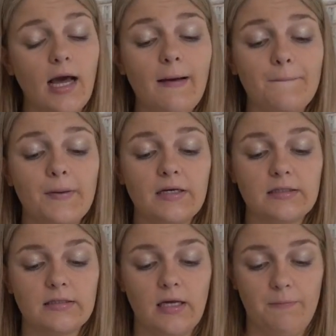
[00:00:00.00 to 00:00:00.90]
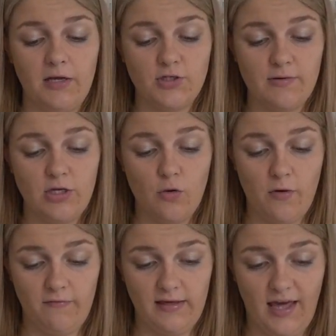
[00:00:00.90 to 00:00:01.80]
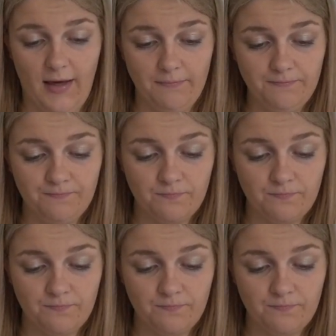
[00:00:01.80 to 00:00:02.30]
up the picture in YouPerfectCam,